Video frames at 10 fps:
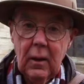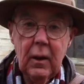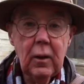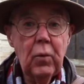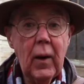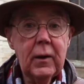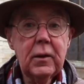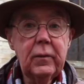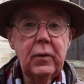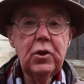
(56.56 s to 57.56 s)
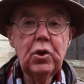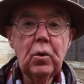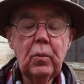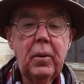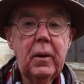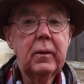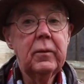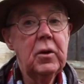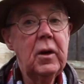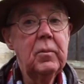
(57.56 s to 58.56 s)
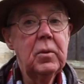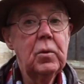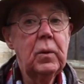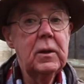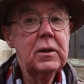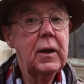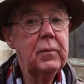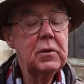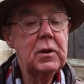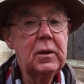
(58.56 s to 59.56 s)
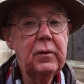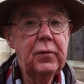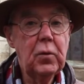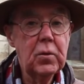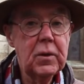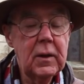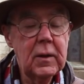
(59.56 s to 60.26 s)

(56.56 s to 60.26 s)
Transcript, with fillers: In a relatively short period of time, between 1714 and